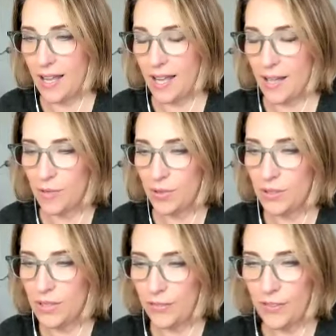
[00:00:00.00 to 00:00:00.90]
I
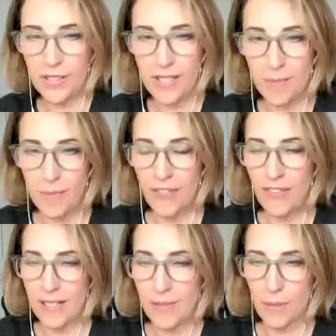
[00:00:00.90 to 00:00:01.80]
will, if you send me a
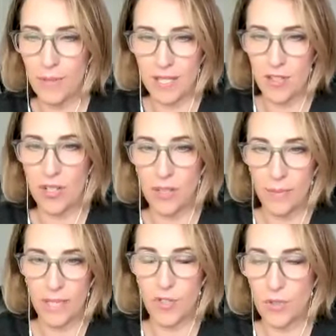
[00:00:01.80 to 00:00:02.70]
Facebook message and I'll
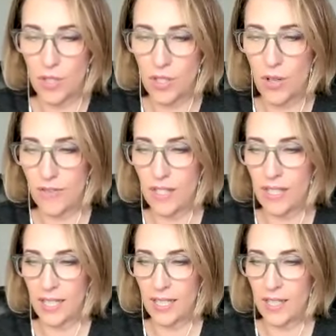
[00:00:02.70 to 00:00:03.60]
make sure that you have the link.